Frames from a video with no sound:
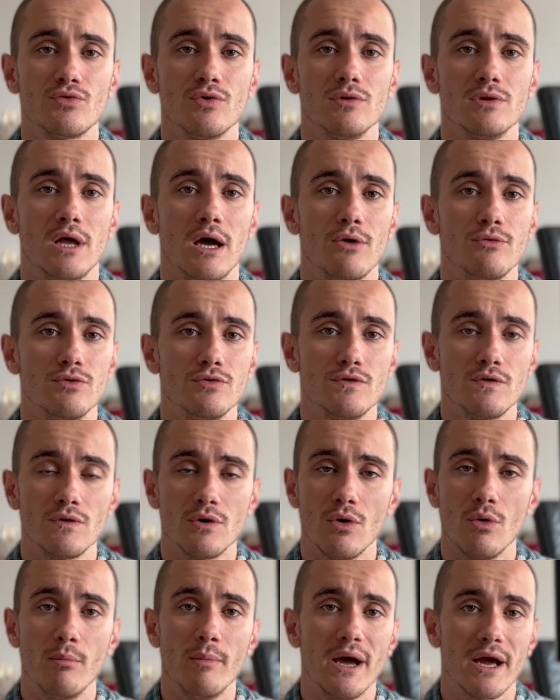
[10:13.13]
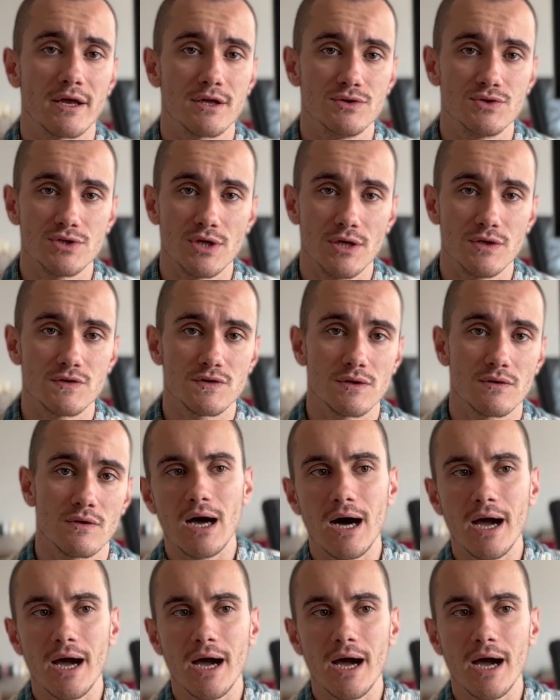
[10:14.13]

to allow you to go back and change it.